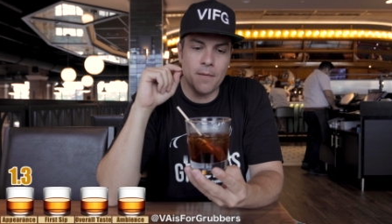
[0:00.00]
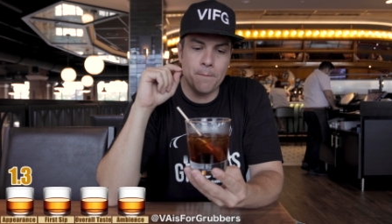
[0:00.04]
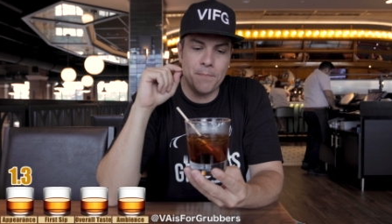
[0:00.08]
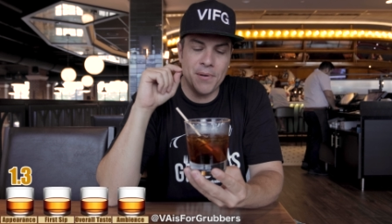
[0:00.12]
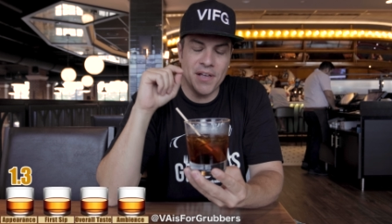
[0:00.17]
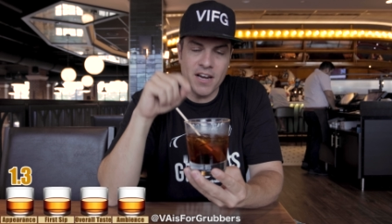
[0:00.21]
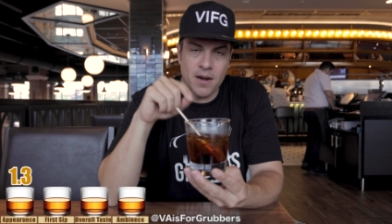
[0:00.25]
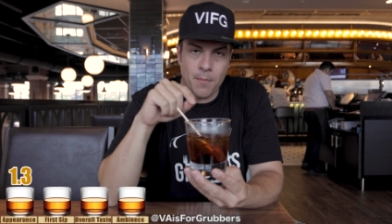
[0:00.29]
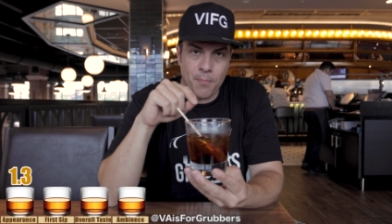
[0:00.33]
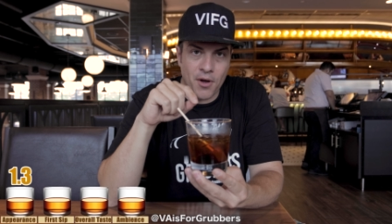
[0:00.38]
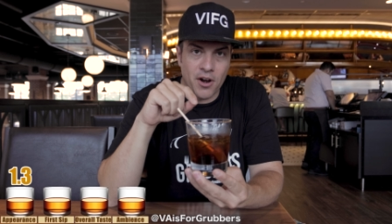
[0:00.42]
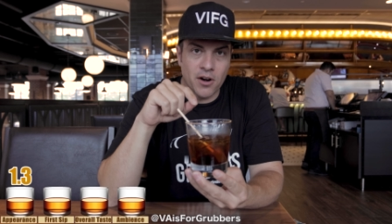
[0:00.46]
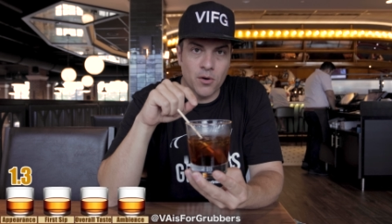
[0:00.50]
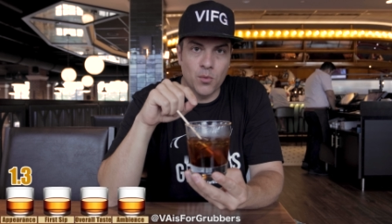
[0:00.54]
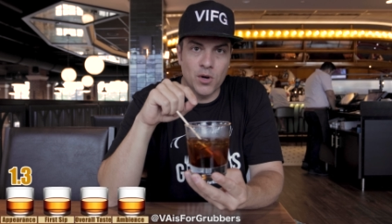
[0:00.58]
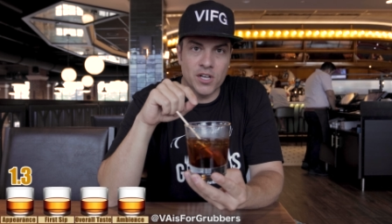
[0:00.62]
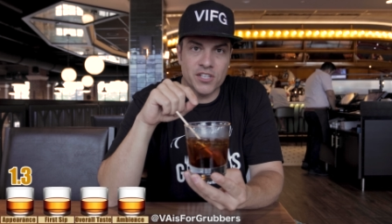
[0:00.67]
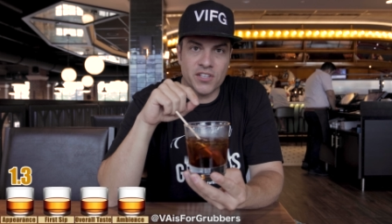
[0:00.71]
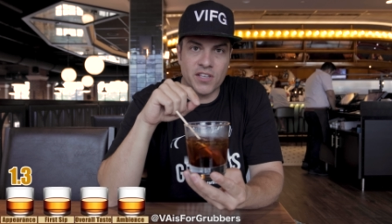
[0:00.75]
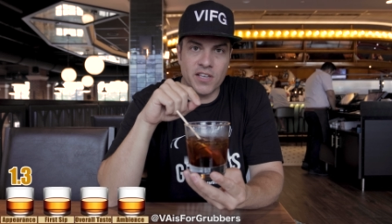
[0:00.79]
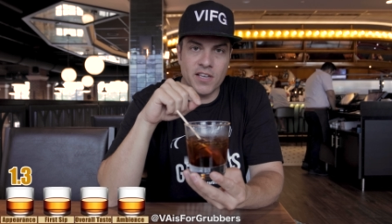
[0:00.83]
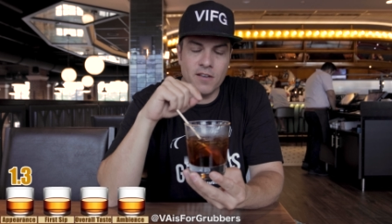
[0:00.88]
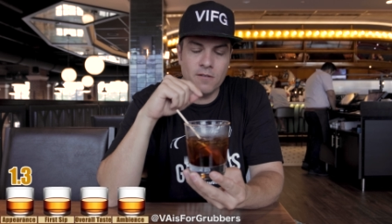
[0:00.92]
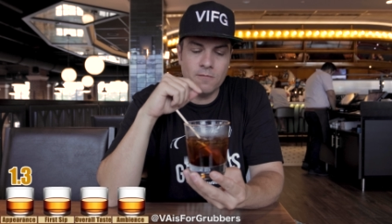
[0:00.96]
peanut butter
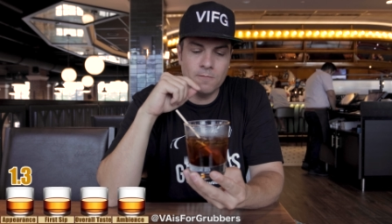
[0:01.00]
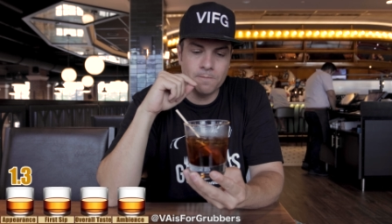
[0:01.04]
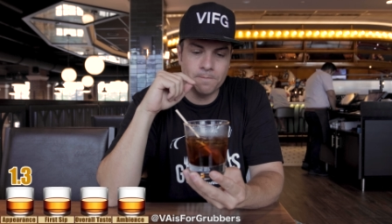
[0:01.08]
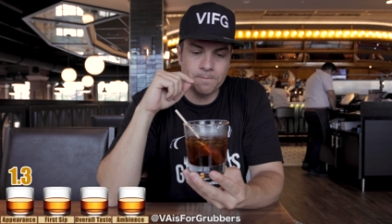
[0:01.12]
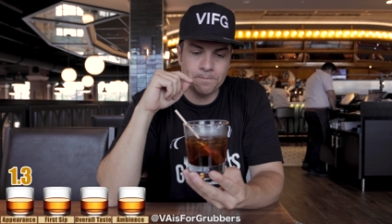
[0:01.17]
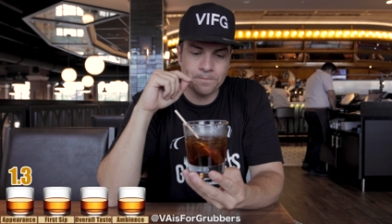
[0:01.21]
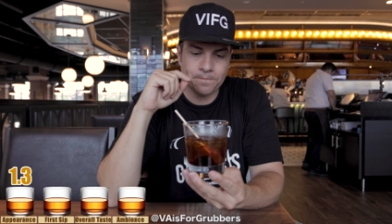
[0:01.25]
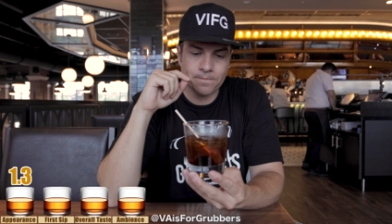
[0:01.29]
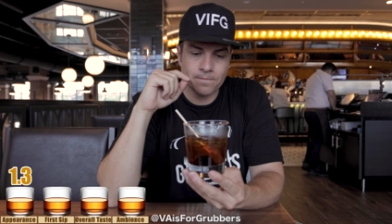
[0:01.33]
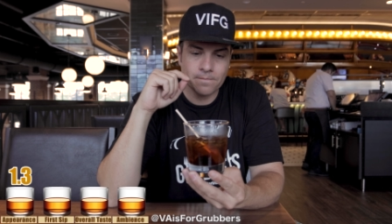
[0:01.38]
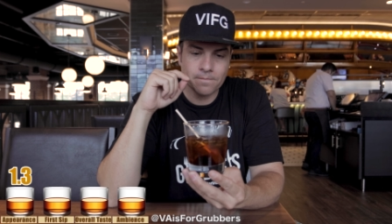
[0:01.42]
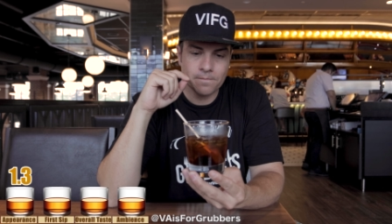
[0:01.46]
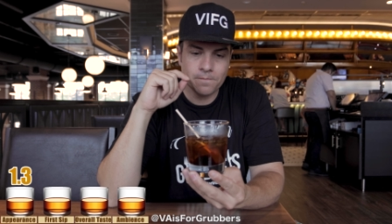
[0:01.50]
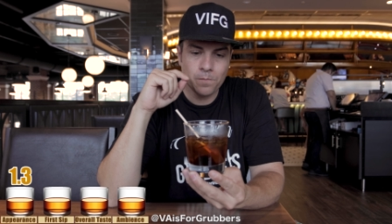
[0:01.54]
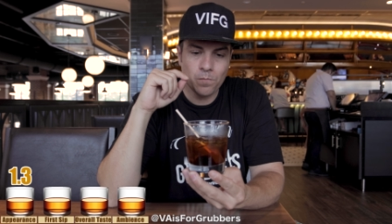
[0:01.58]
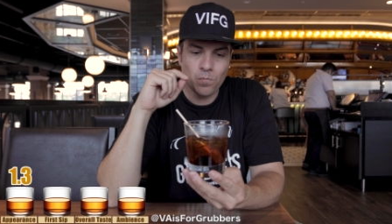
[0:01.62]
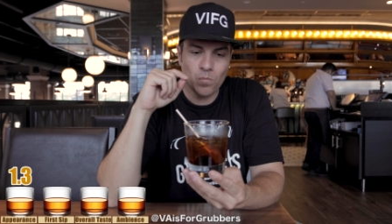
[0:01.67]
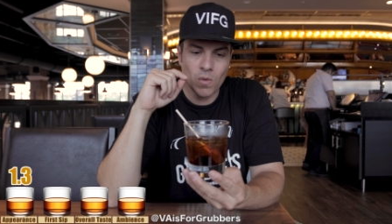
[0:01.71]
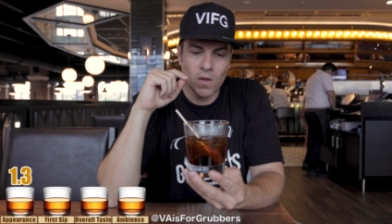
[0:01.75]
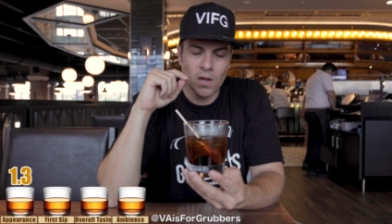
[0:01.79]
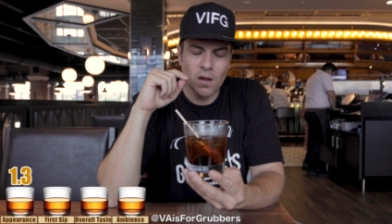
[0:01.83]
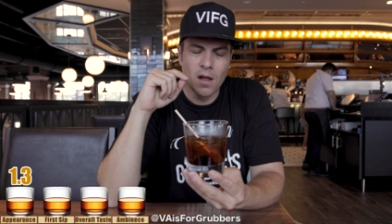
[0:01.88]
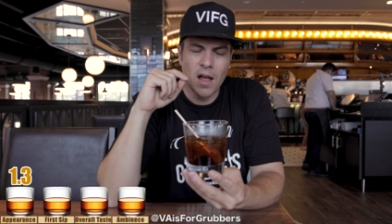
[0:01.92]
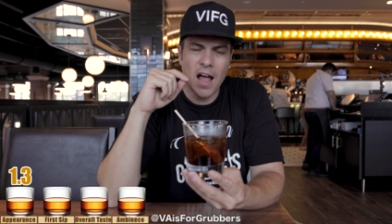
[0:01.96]
whiskey.
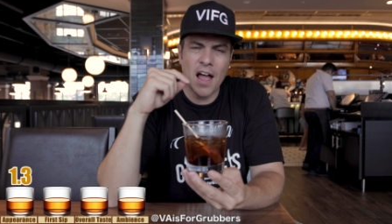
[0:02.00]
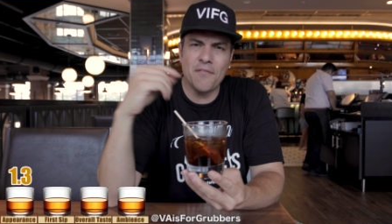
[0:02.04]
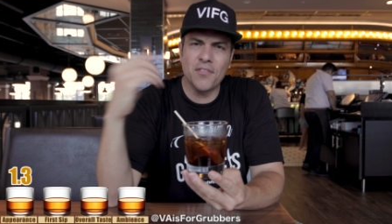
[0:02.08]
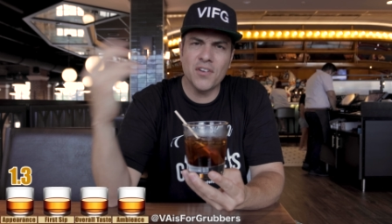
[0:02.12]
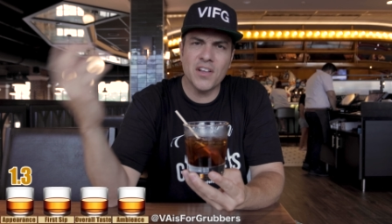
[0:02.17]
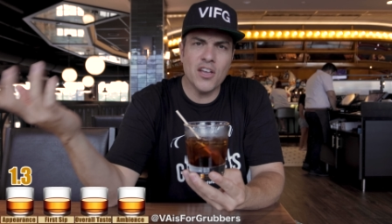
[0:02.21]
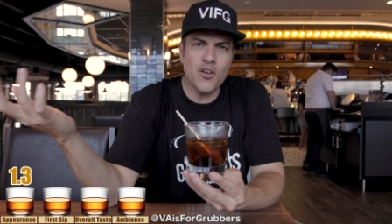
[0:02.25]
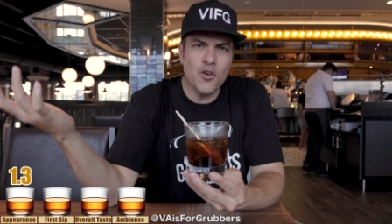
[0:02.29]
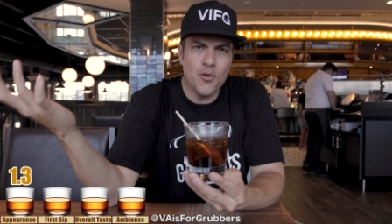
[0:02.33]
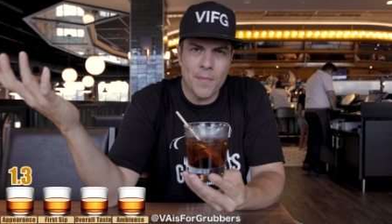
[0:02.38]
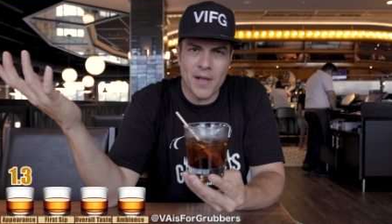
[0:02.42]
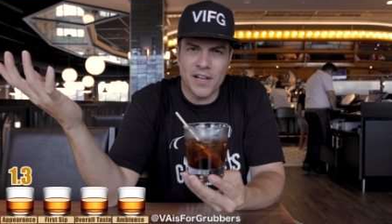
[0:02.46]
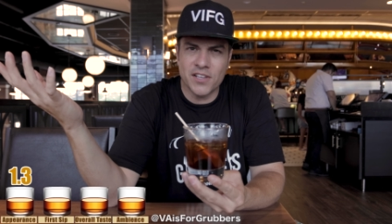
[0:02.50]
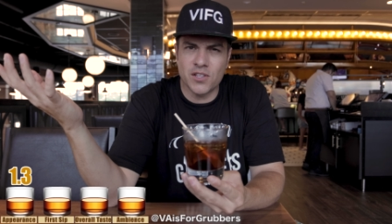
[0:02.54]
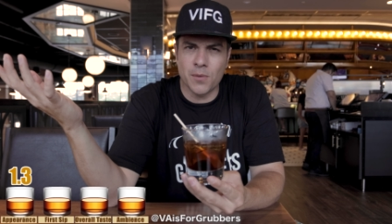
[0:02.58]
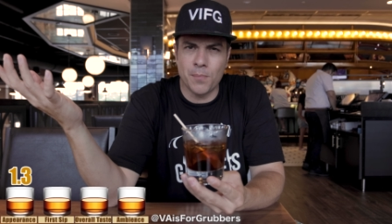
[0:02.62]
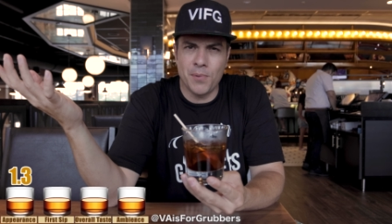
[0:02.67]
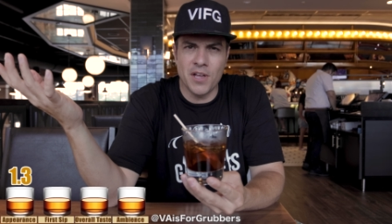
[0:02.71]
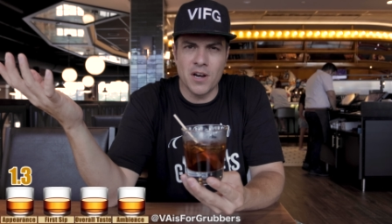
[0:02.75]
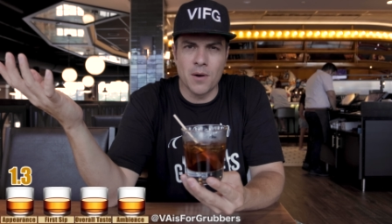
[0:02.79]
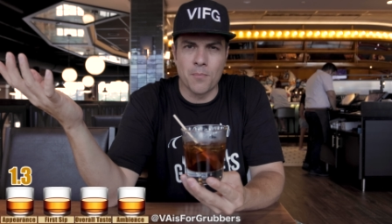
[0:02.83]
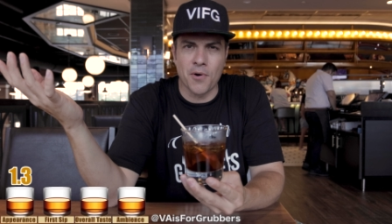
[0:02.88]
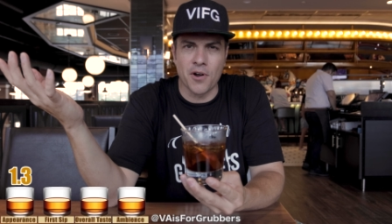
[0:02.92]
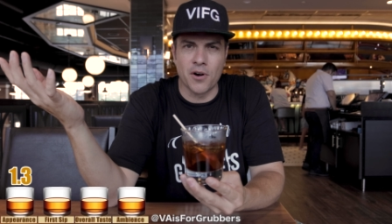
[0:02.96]
I forget who makes the
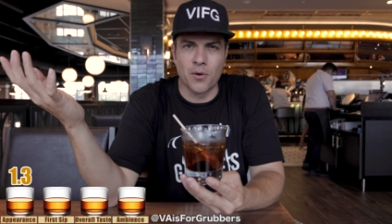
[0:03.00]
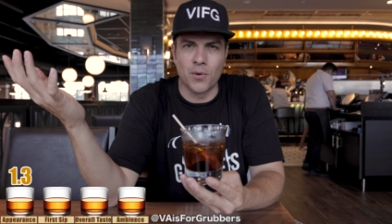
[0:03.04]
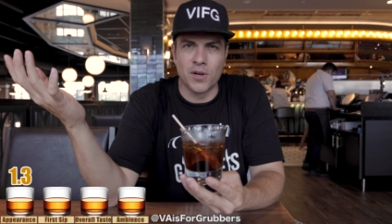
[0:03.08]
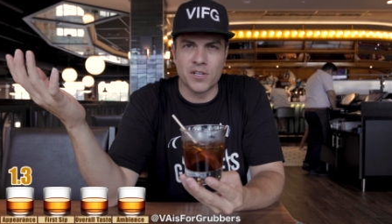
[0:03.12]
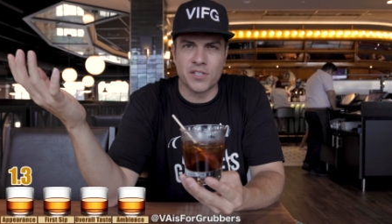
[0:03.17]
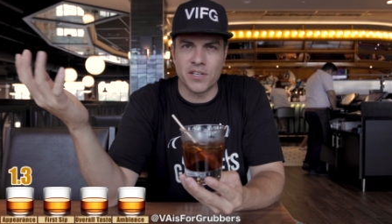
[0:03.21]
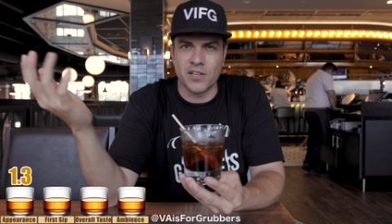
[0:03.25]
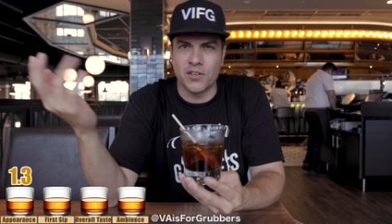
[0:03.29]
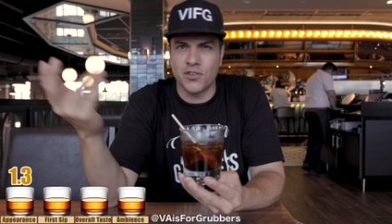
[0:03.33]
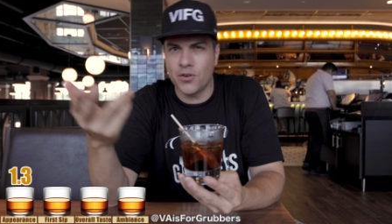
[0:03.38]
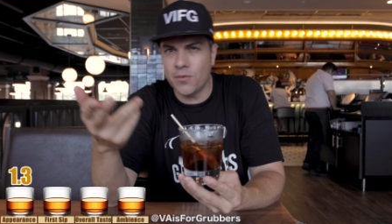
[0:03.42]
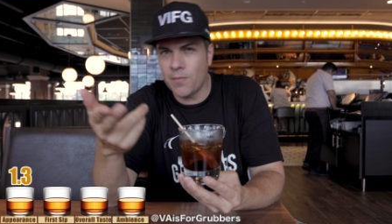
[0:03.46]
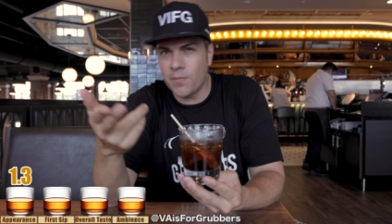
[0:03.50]
peanut butter whiskey. Do